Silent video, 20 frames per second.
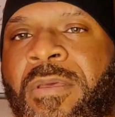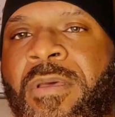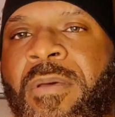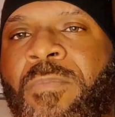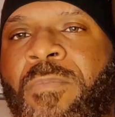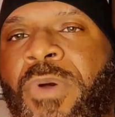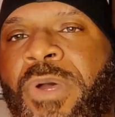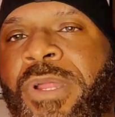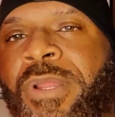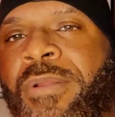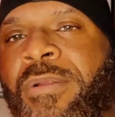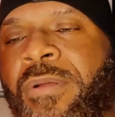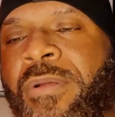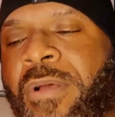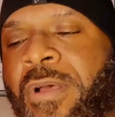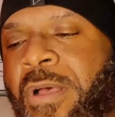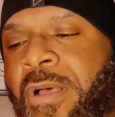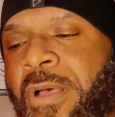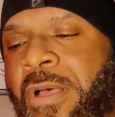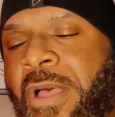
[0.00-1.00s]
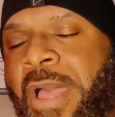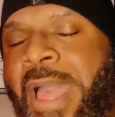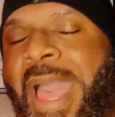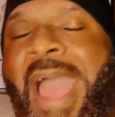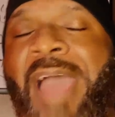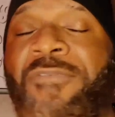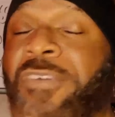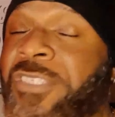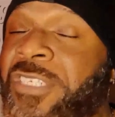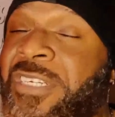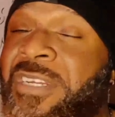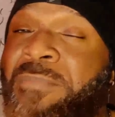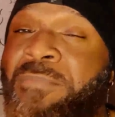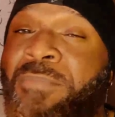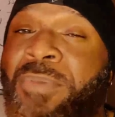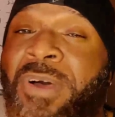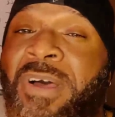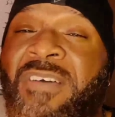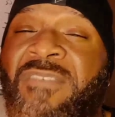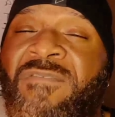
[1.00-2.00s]
But average and
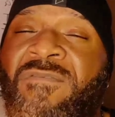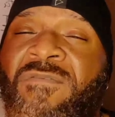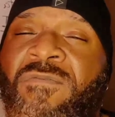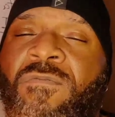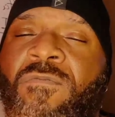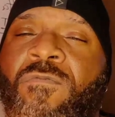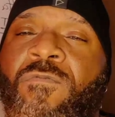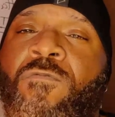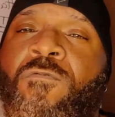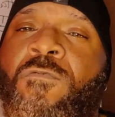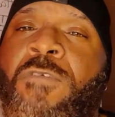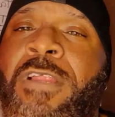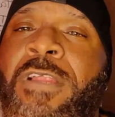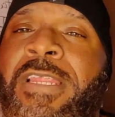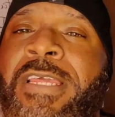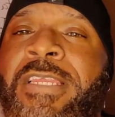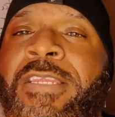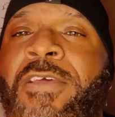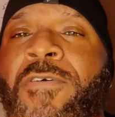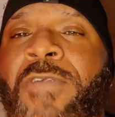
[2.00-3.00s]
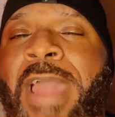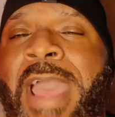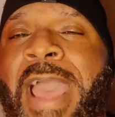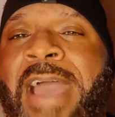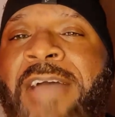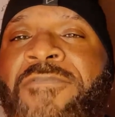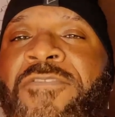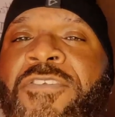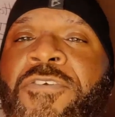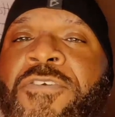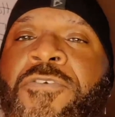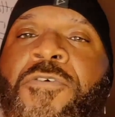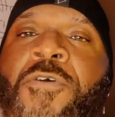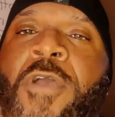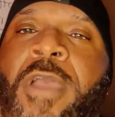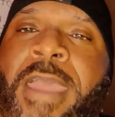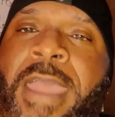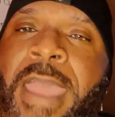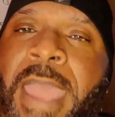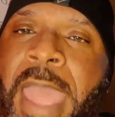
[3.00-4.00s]
above really don't have to.
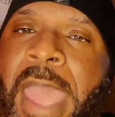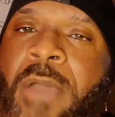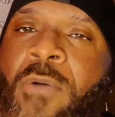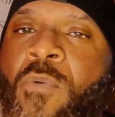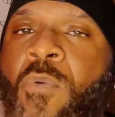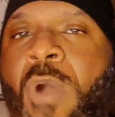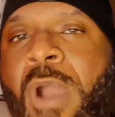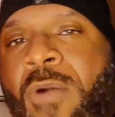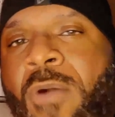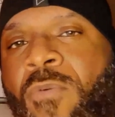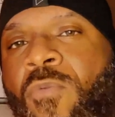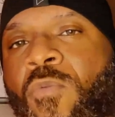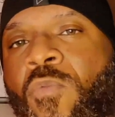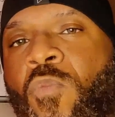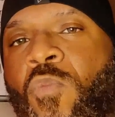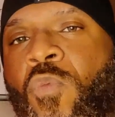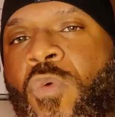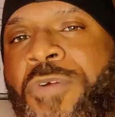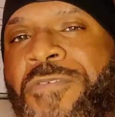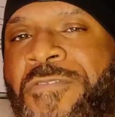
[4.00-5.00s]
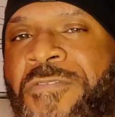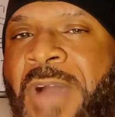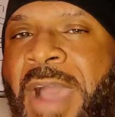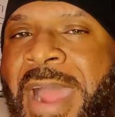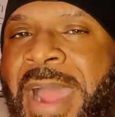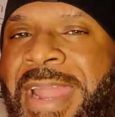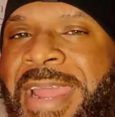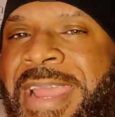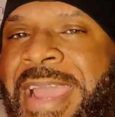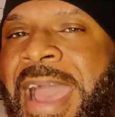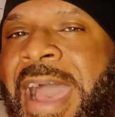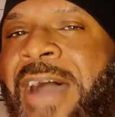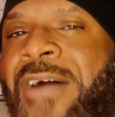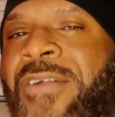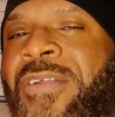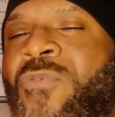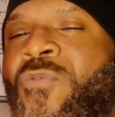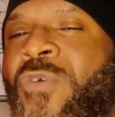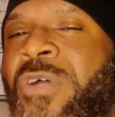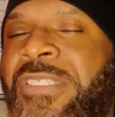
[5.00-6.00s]
And what we're finding out
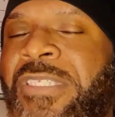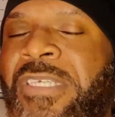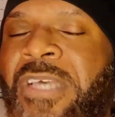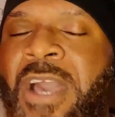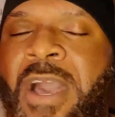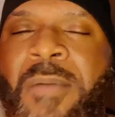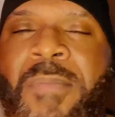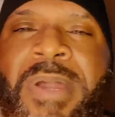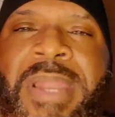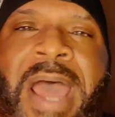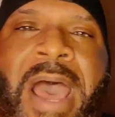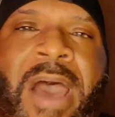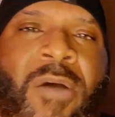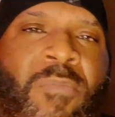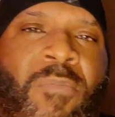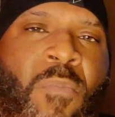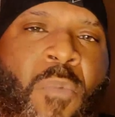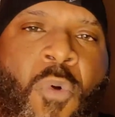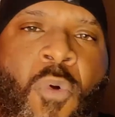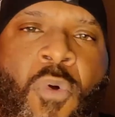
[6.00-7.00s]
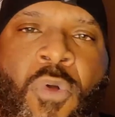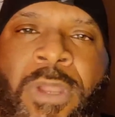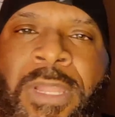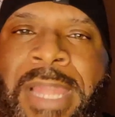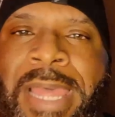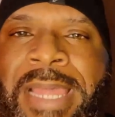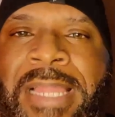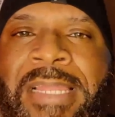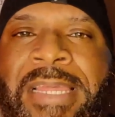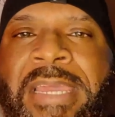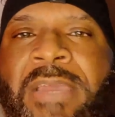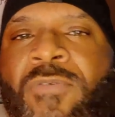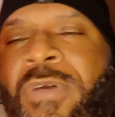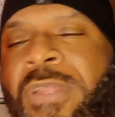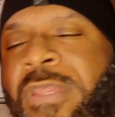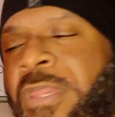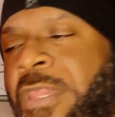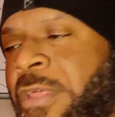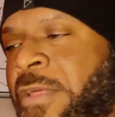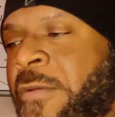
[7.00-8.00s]
and what's coming out more lately
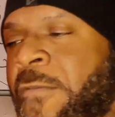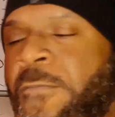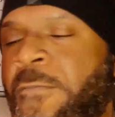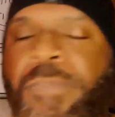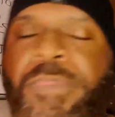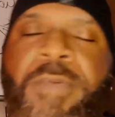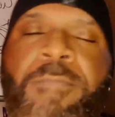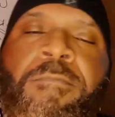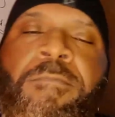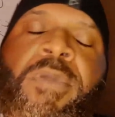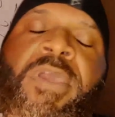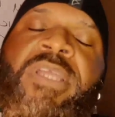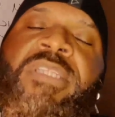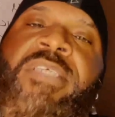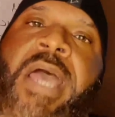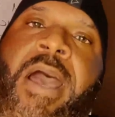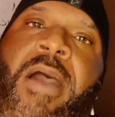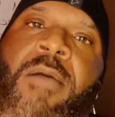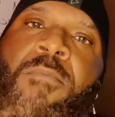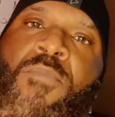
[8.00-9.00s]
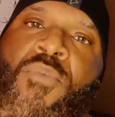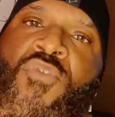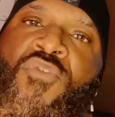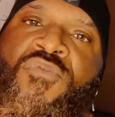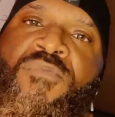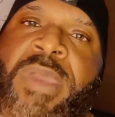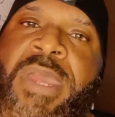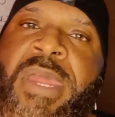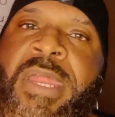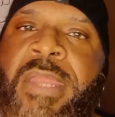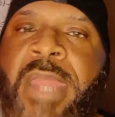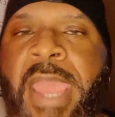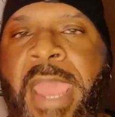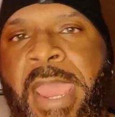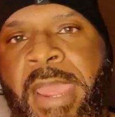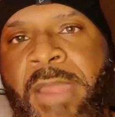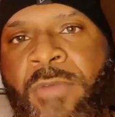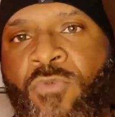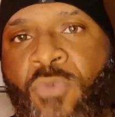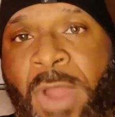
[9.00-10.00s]
with the MGTOW movement
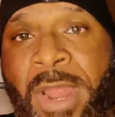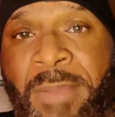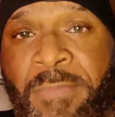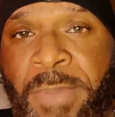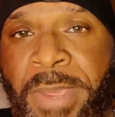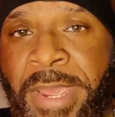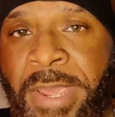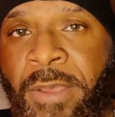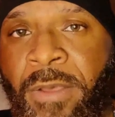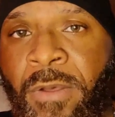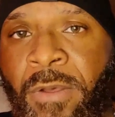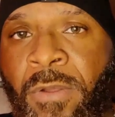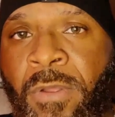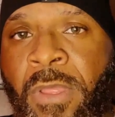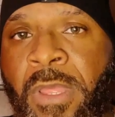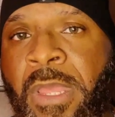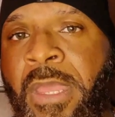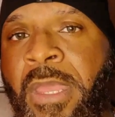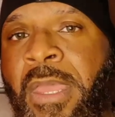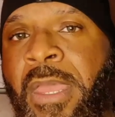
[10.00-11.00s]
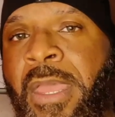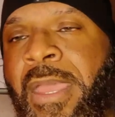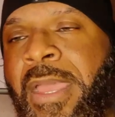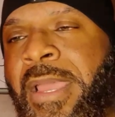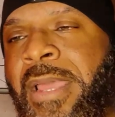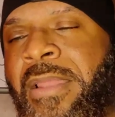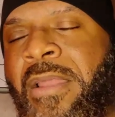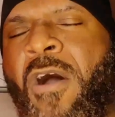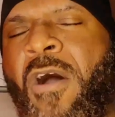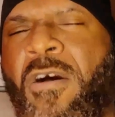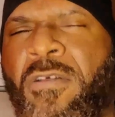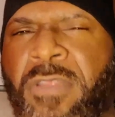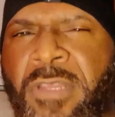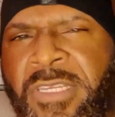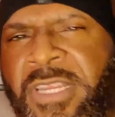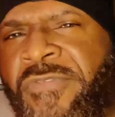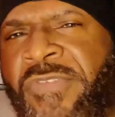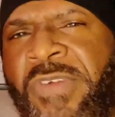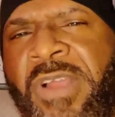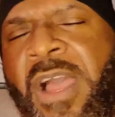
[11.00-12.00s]
and red pill and all the
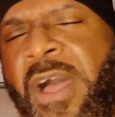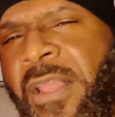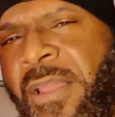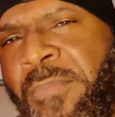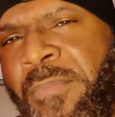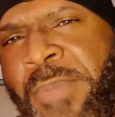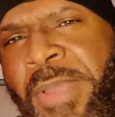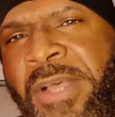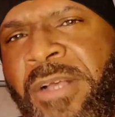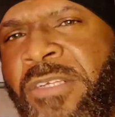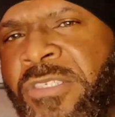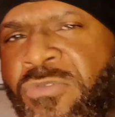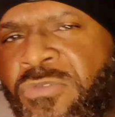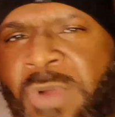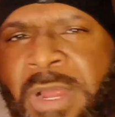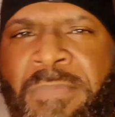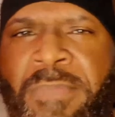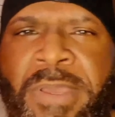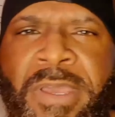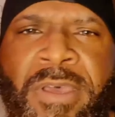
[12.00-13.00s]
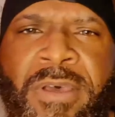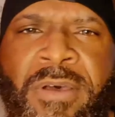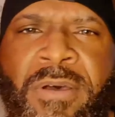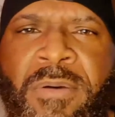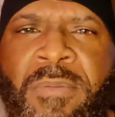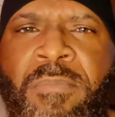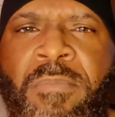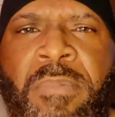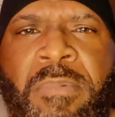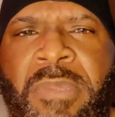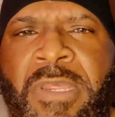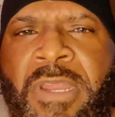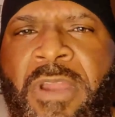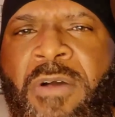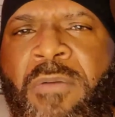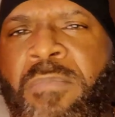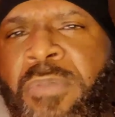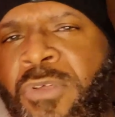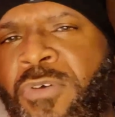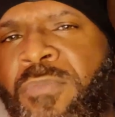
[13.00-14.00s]
different color pills, red pill,
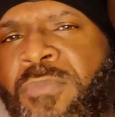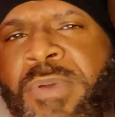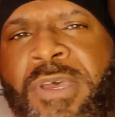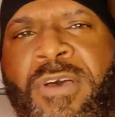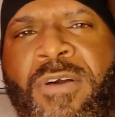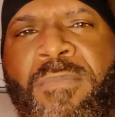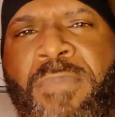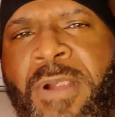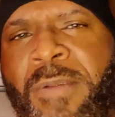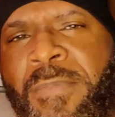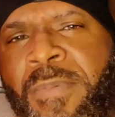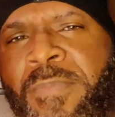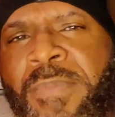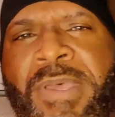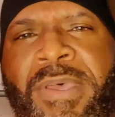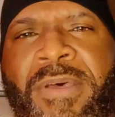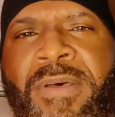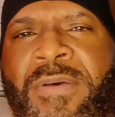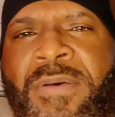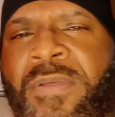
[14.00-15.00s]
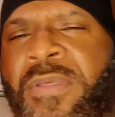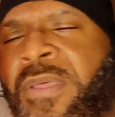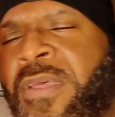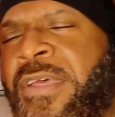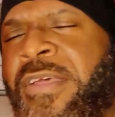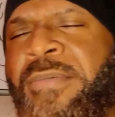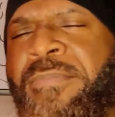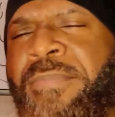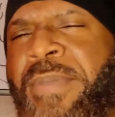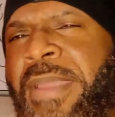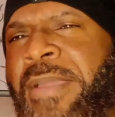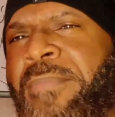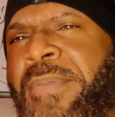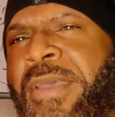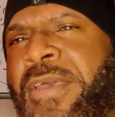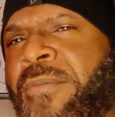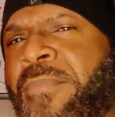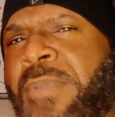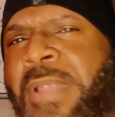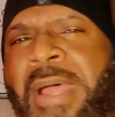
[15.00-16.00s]
blue pill, purple pill, pink
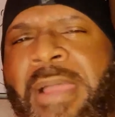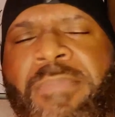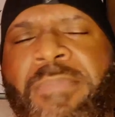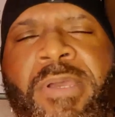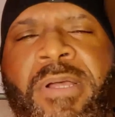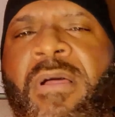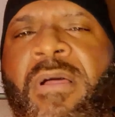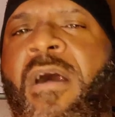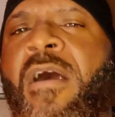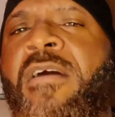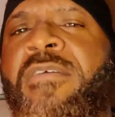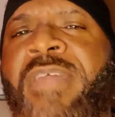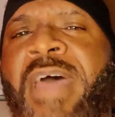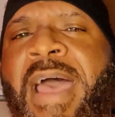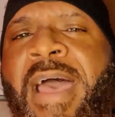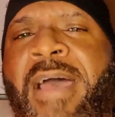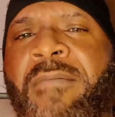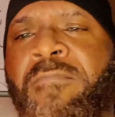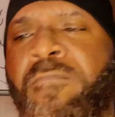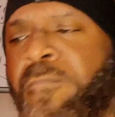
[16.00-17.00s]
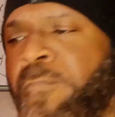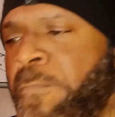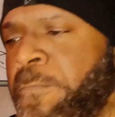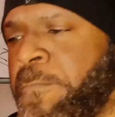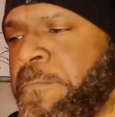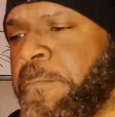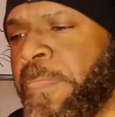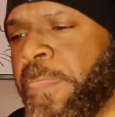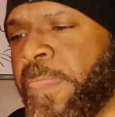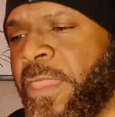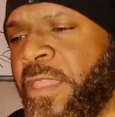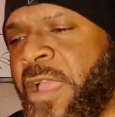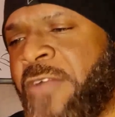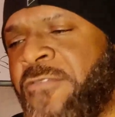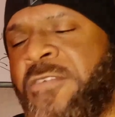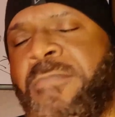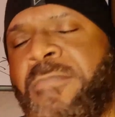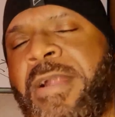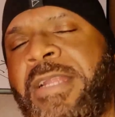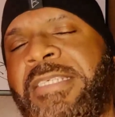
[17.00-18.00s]
pill, black pill, all that,
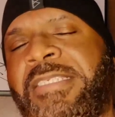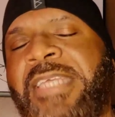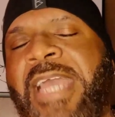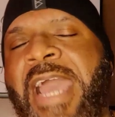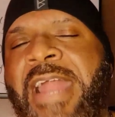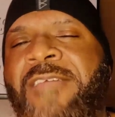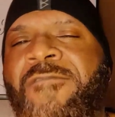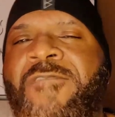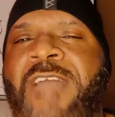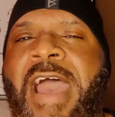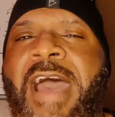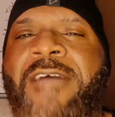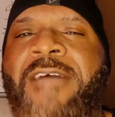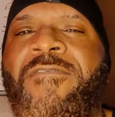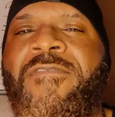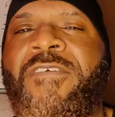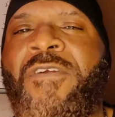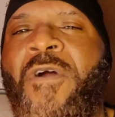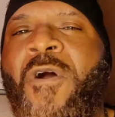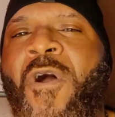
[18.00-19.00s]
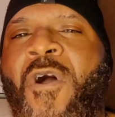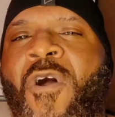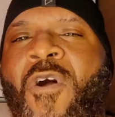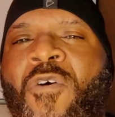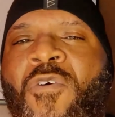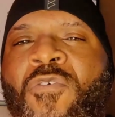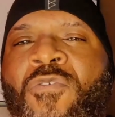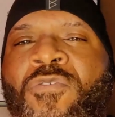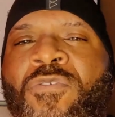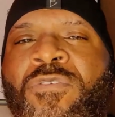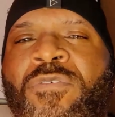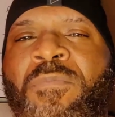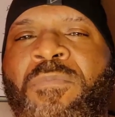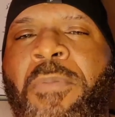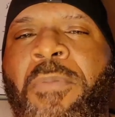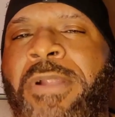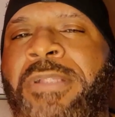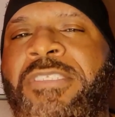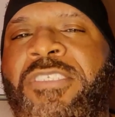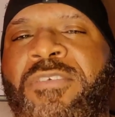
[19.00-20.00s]
everybody's kind of got their own
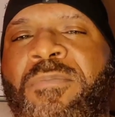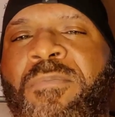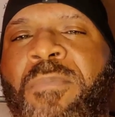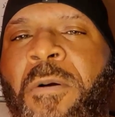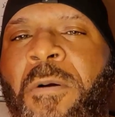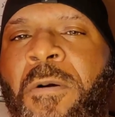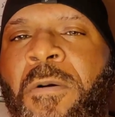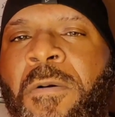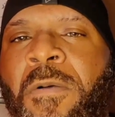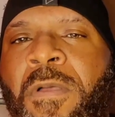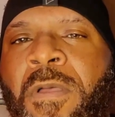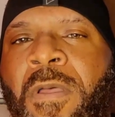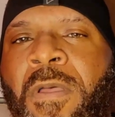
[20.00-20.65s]
principle